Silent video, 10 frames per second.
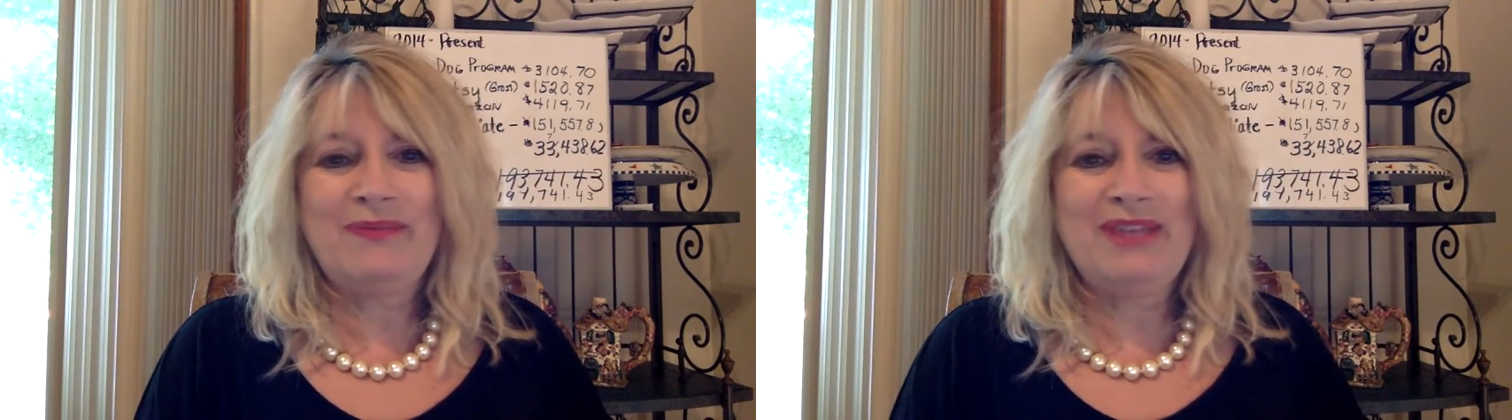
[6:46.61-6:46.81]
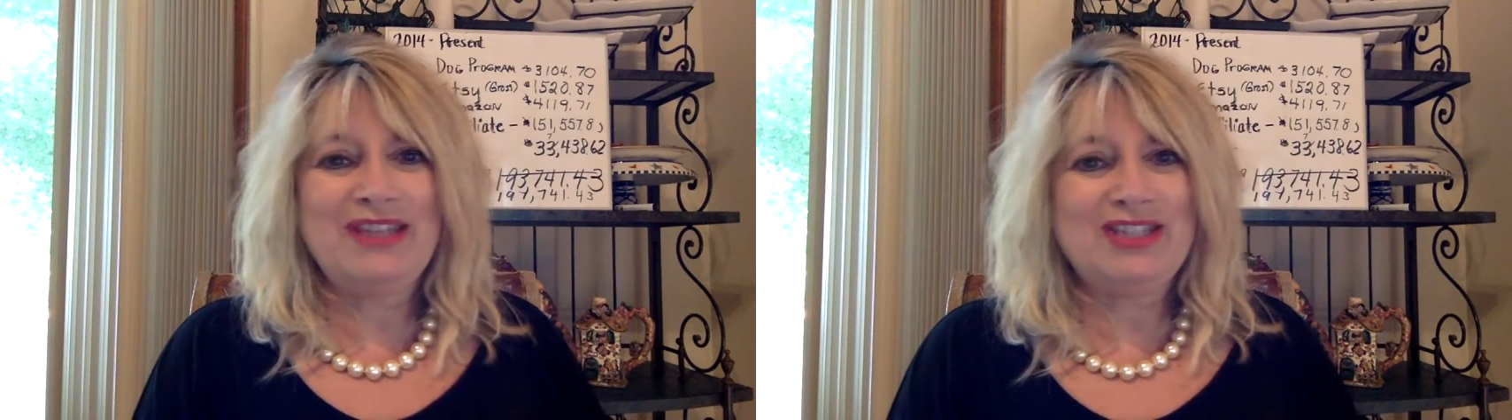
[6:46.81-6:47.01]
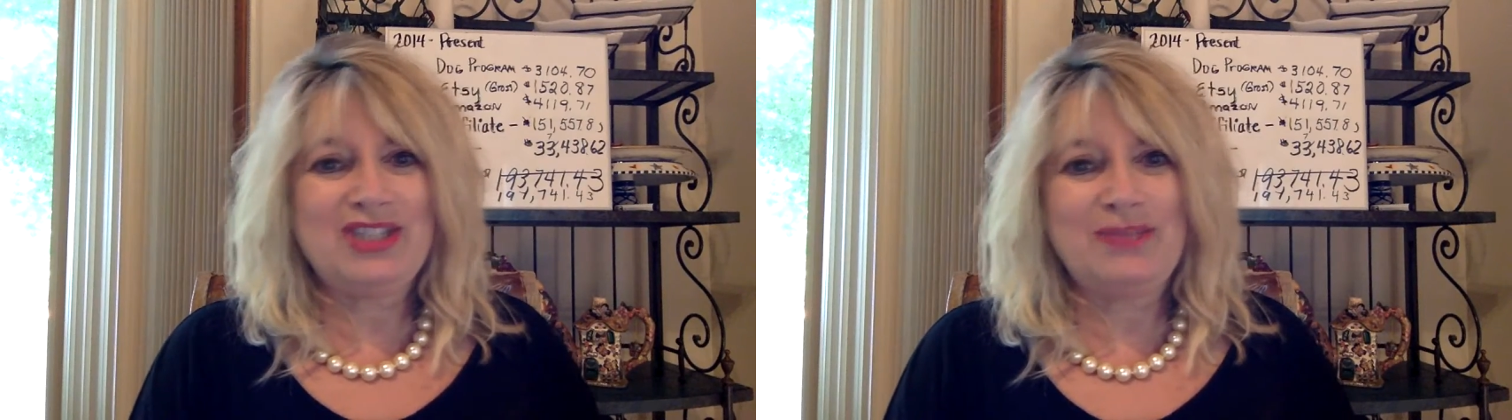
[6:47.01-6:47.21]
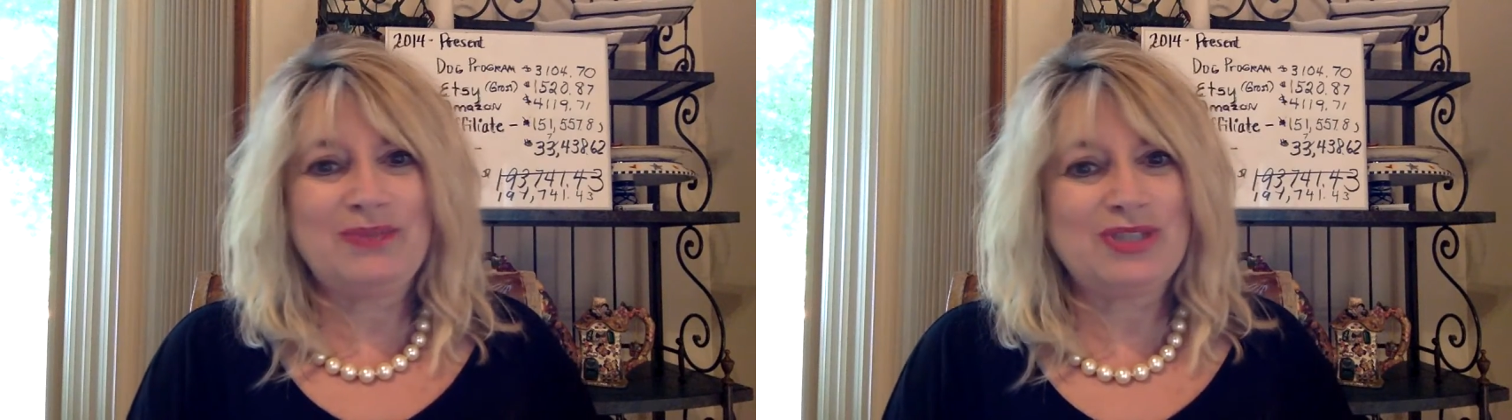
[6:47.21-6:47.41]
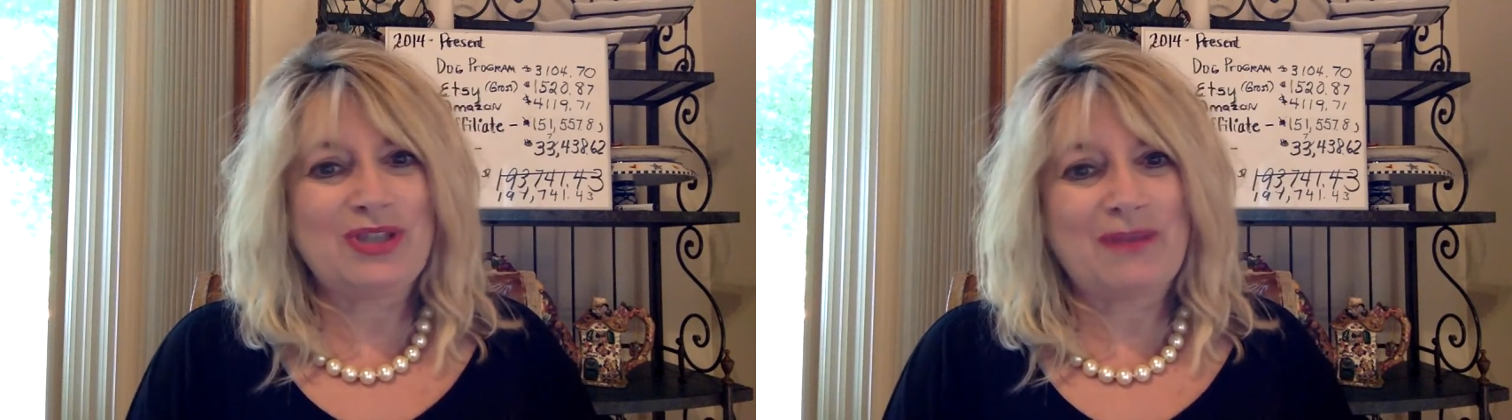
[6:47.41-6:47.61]
be the
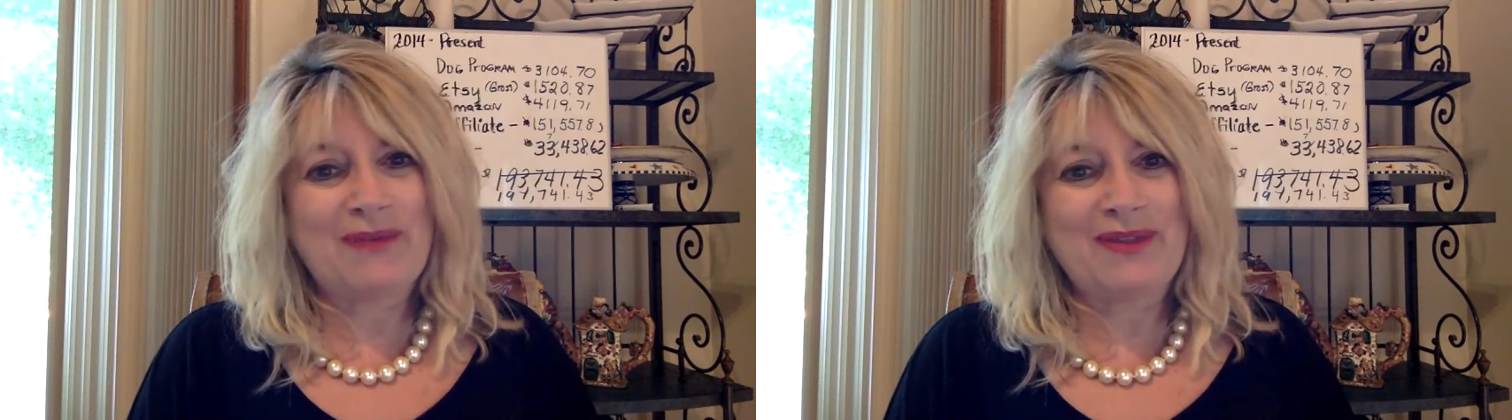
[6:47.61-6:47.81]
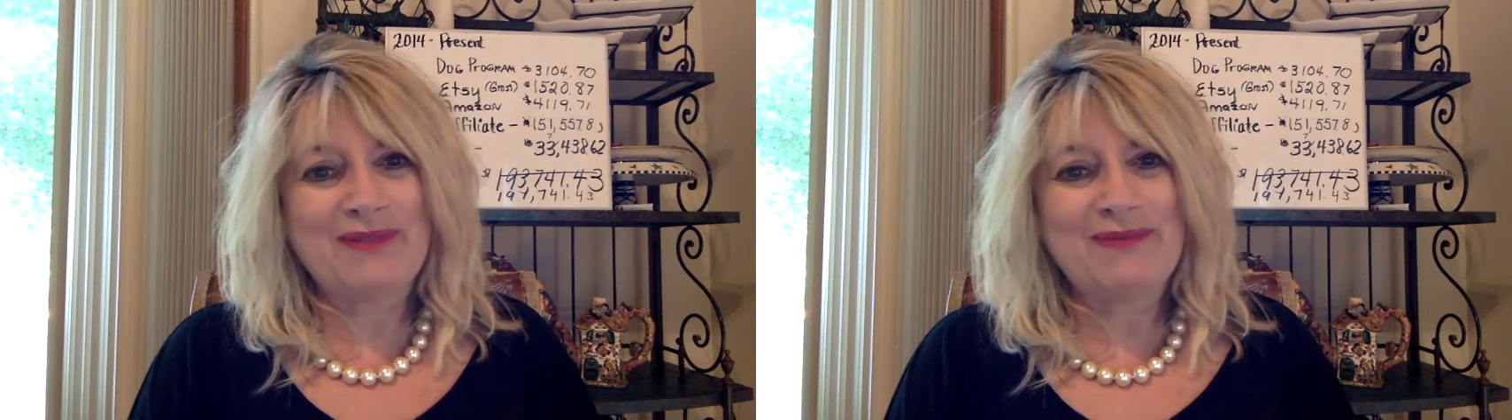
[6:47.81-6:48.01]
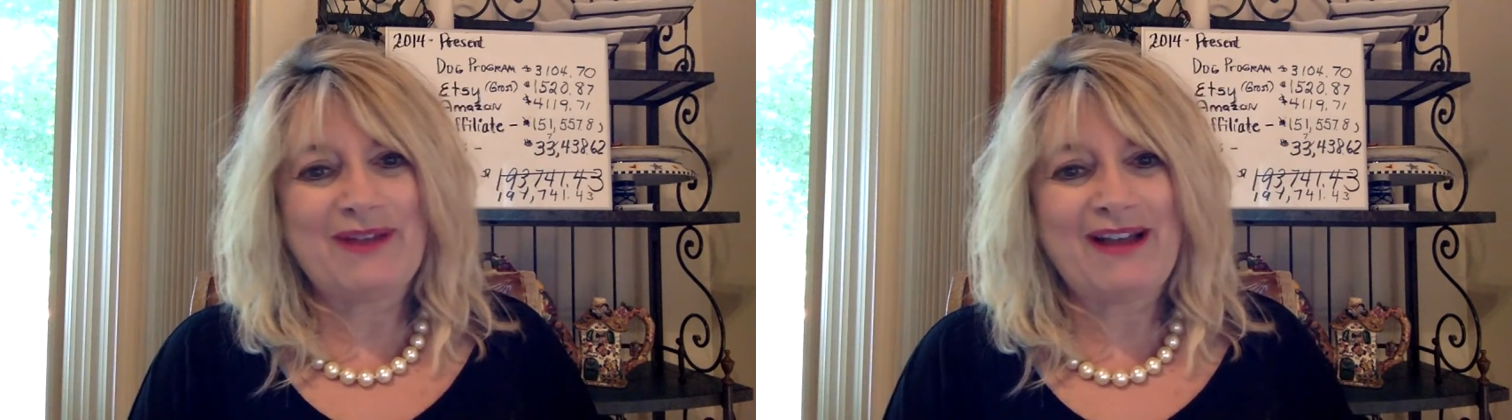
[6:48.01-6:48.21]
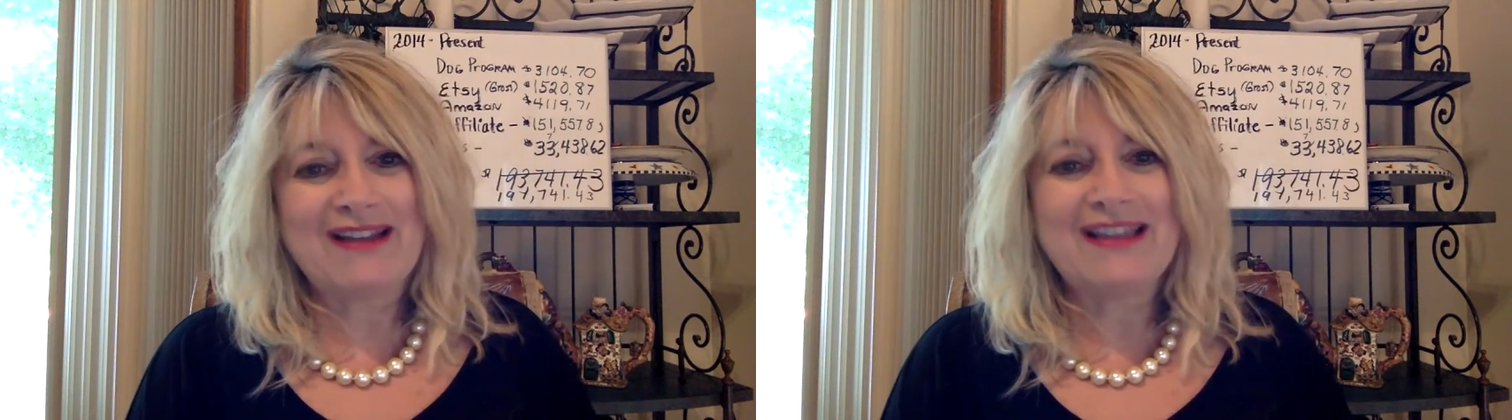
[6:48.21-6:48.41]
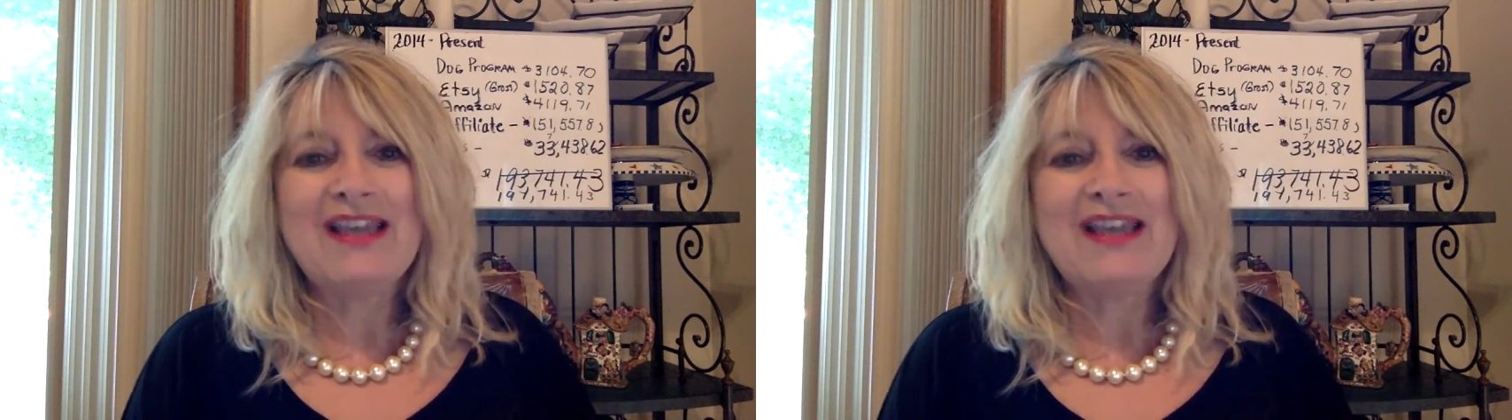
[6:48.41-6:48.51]
cheapest shop on the block,